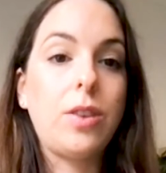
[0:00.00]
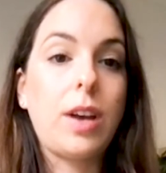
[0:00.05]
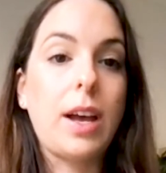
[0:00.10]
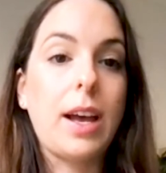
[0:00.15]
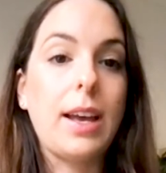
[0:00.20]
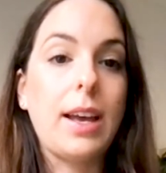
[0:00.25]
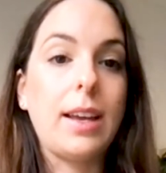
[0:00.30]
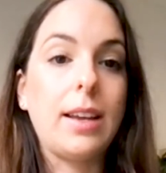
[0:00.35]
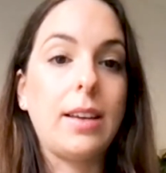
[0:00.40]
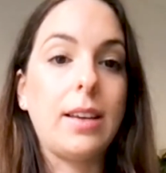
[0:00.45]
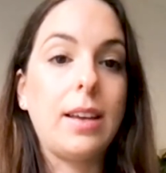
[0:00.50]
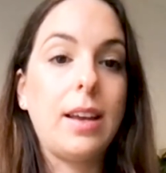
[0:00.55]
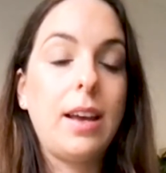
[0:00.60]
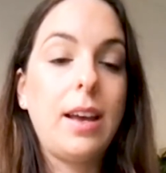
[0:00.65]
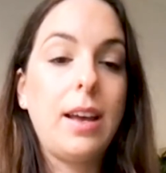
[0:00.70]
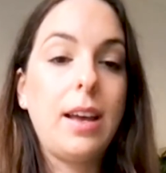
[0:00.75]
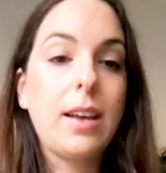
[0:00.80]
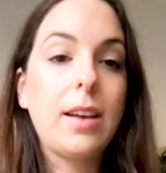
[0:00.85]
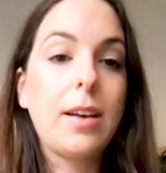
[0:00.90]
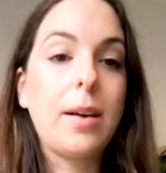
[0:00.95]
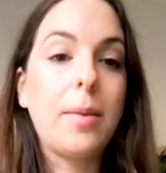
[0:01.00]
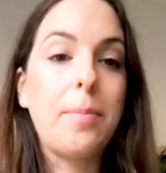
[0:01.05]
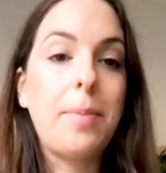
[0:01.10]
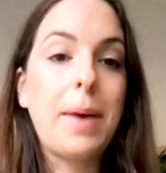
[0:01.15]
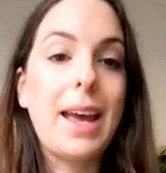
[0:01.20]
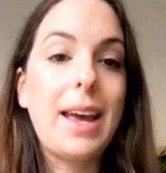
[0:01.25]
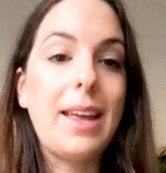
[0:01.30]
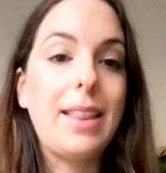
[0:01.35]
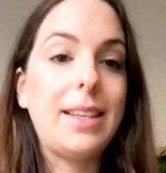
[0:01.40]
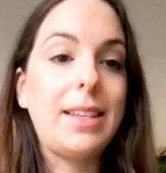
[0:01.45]
to try and
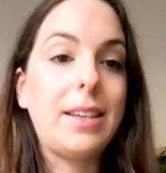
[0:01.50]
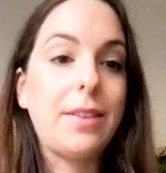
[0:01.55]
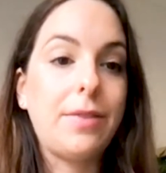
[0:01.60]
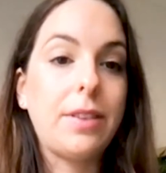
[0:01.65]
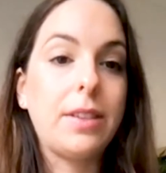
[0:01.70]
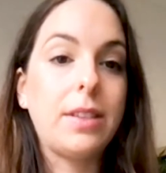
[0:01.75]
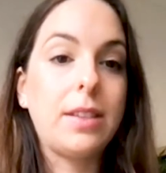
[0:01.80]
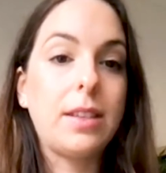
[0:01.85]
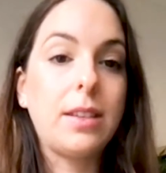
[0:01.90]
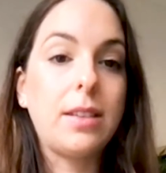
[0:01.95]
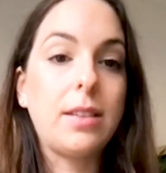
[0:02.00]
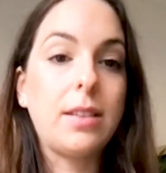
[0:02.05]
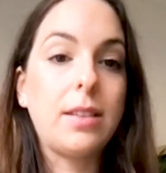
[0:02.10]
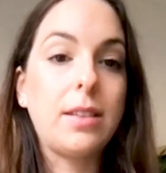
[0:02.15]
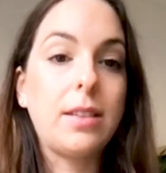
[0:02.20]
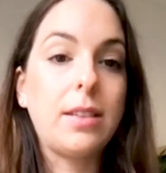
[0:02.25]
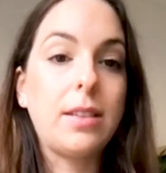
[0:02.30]
compare the differences.